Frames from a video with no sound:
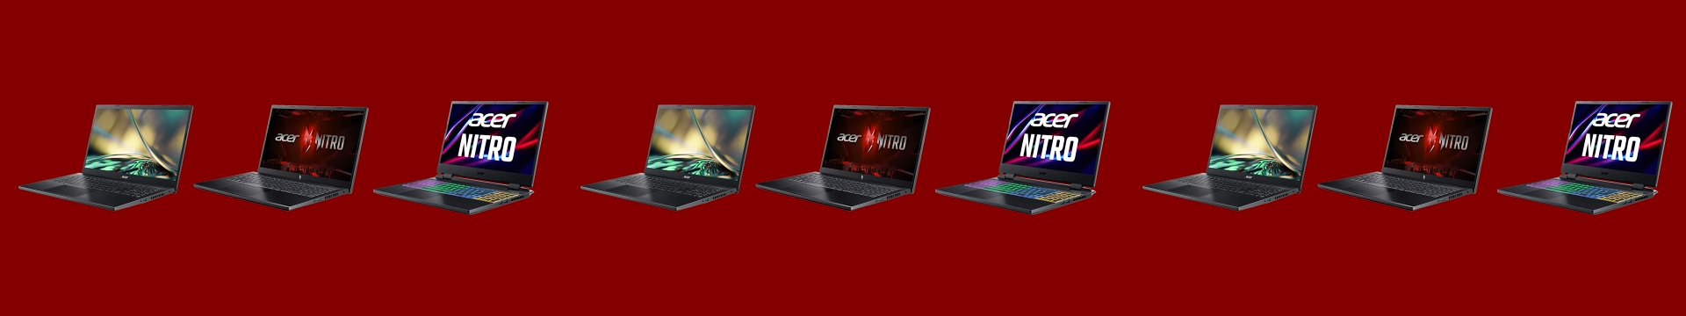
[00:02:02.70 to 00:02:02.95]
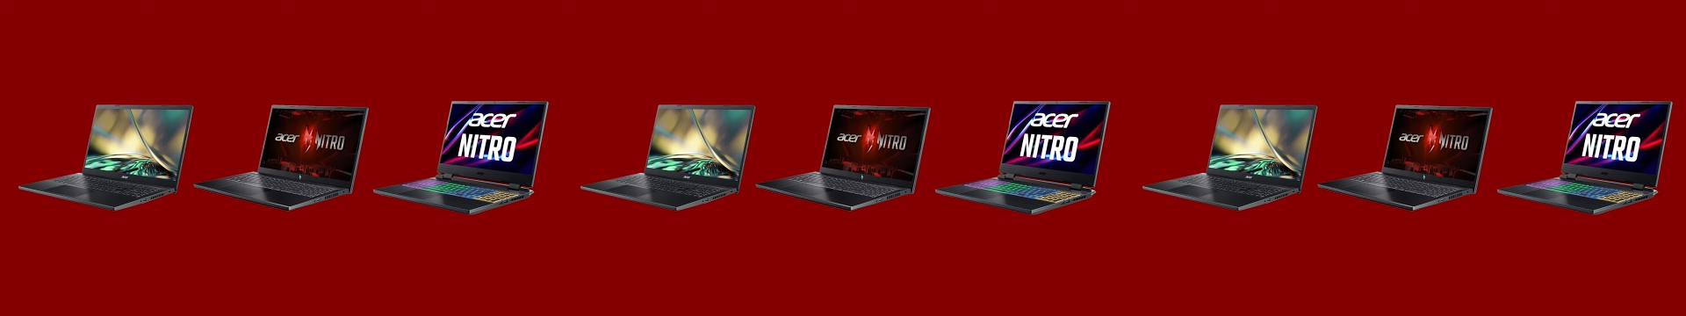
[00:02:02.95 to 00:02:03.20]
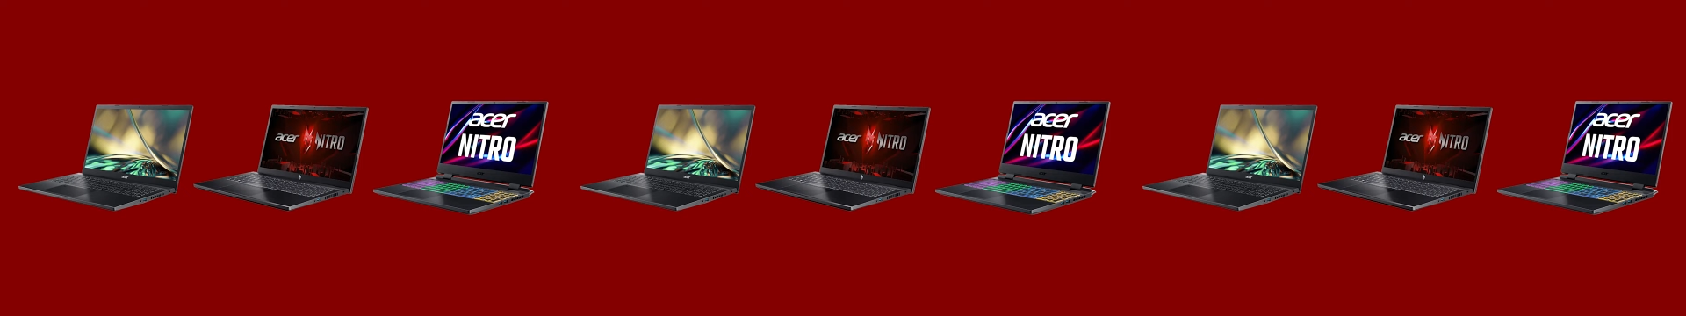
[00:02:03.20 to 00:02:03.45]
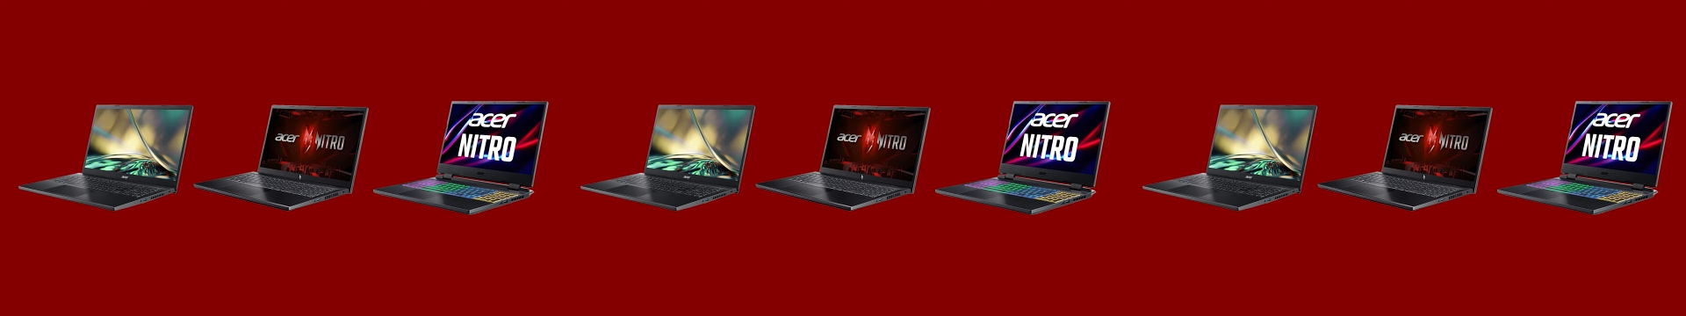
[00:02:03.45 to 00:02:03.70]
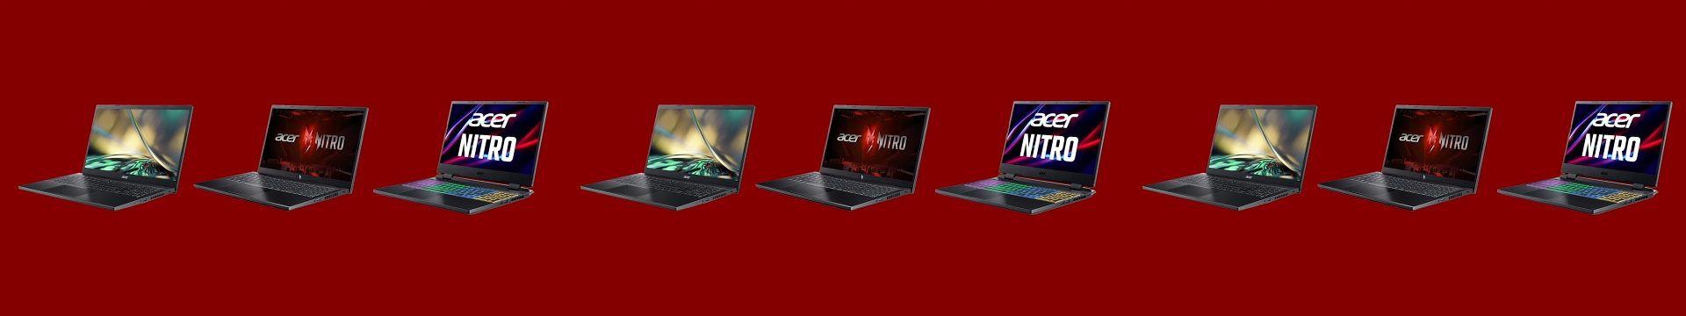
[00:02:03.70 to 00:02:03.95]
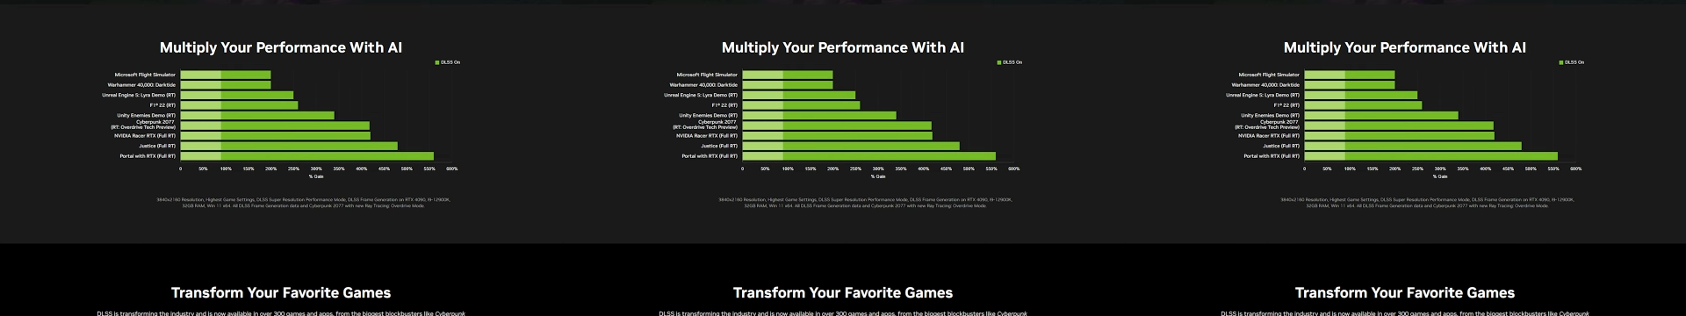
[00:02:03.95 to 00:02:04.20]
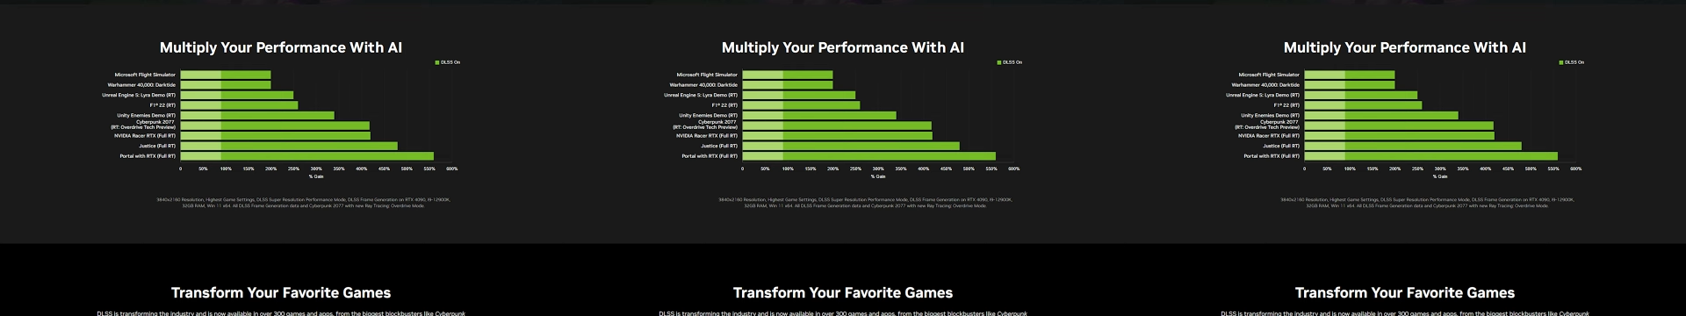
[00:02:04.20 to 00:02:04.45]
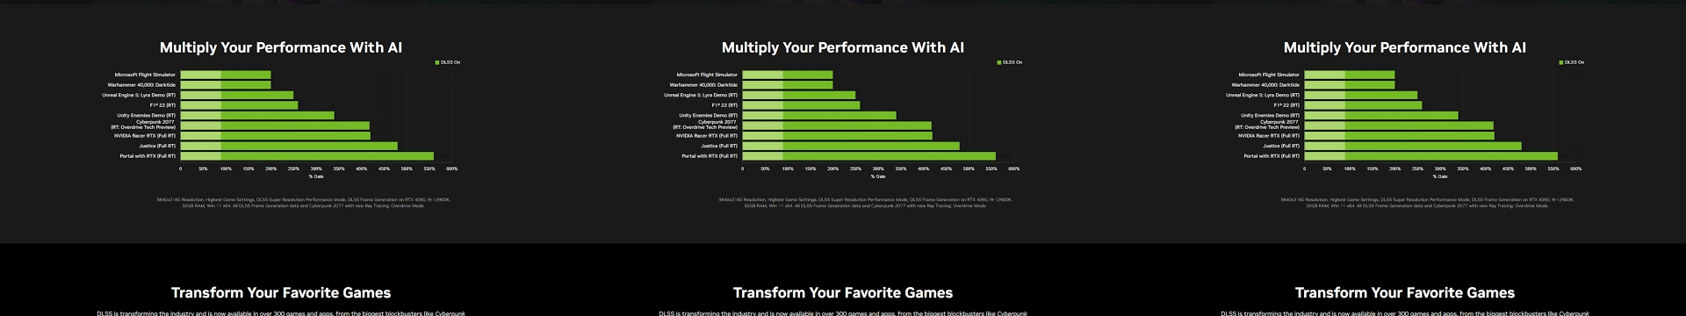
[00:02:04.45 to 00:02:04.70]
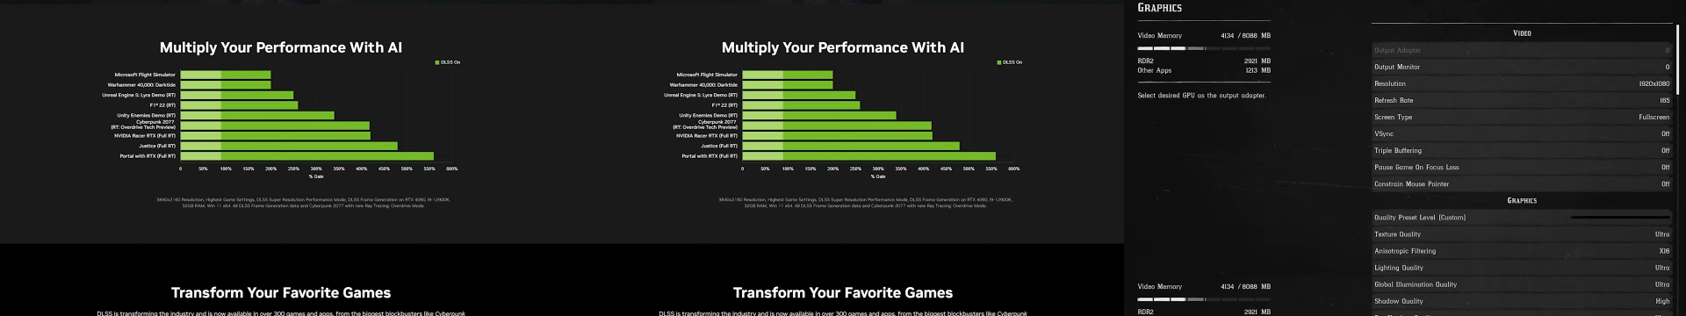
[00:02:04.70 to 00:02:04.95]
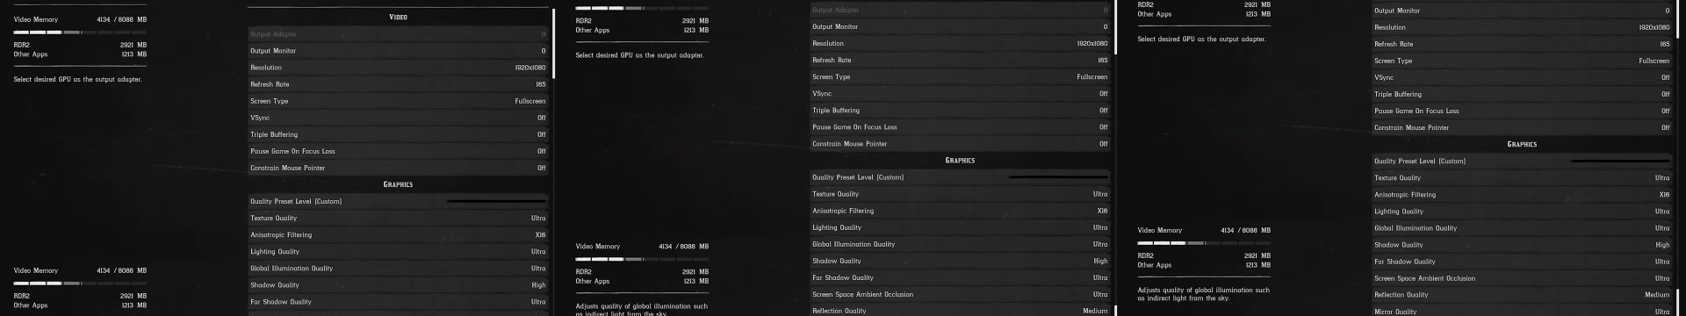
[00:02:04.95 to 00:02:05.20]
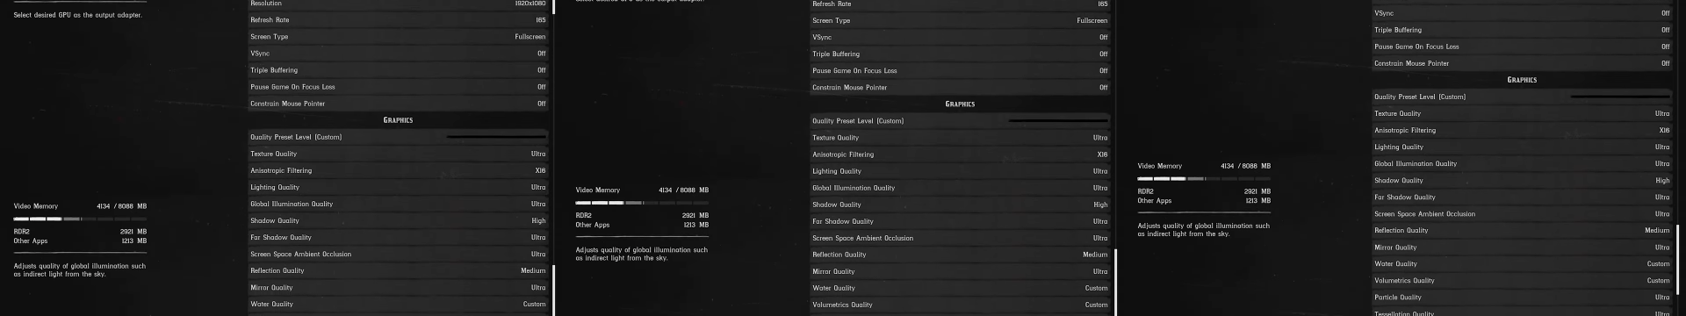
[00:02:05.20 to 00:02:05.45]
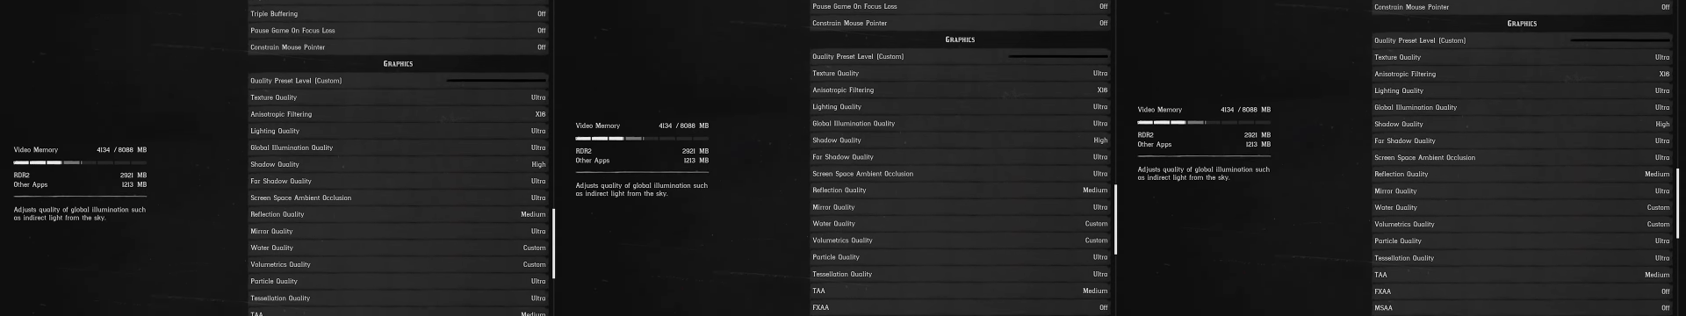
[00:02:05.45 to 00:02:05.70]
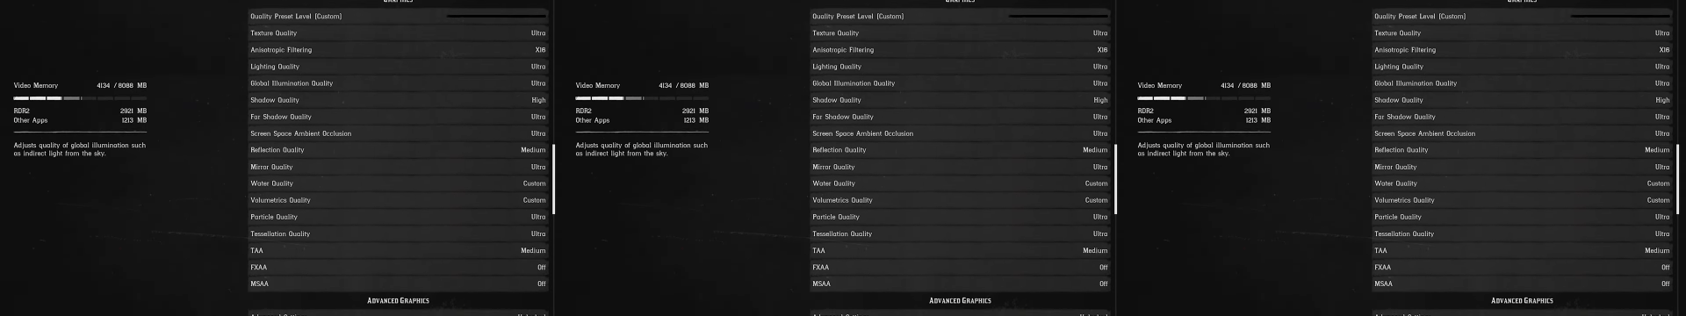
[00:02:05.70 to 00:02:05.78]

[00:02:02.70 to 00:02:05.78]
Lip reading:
(no speaker visible)